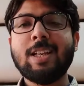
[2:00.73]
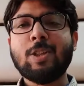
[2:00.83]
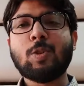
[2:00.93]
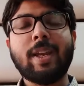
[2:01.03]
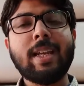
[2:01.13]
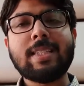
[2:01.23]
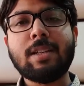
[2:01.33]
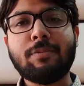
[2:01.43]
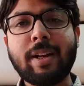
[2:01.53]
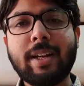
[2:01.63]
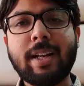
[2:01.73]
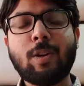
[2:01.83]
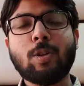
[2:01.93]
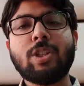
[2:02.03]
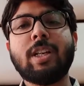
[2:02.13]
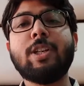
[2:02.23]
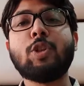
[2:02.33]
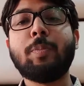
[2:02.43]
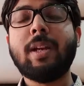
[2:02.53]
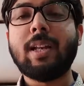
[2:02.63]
So any disinfectant logically should be